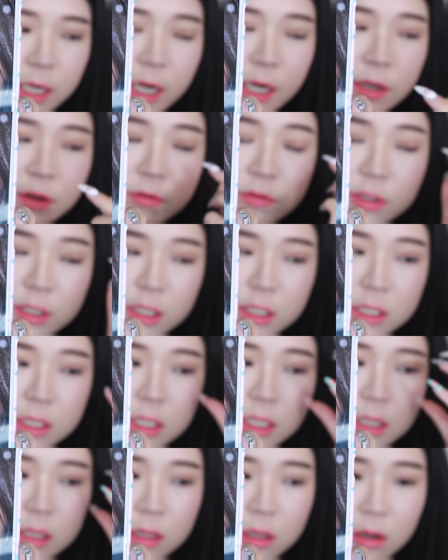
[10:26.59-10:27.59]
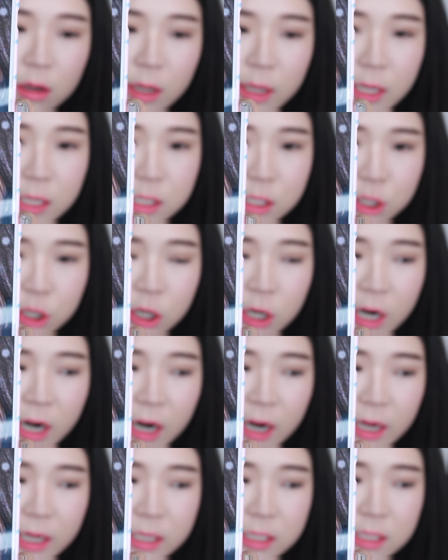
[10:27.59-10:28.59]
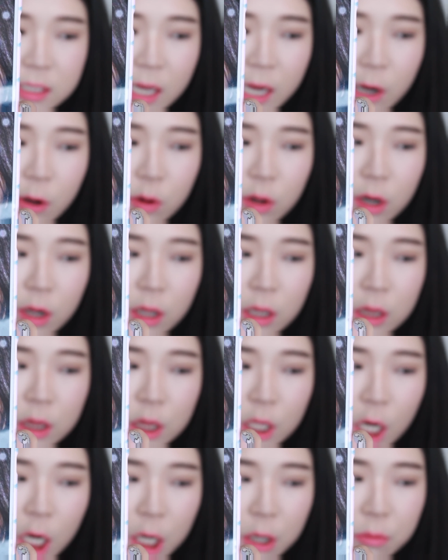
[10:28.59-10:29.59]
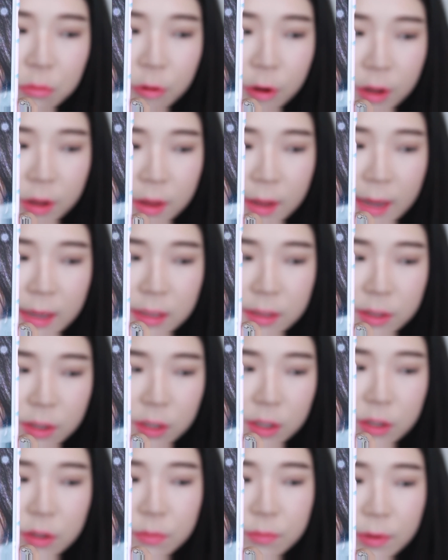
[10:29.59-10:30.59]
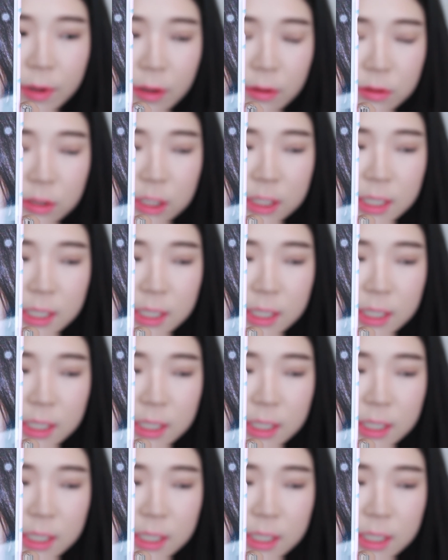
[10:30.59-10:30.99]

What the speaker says: kind of just elongates her eyes out a lot with that darker brown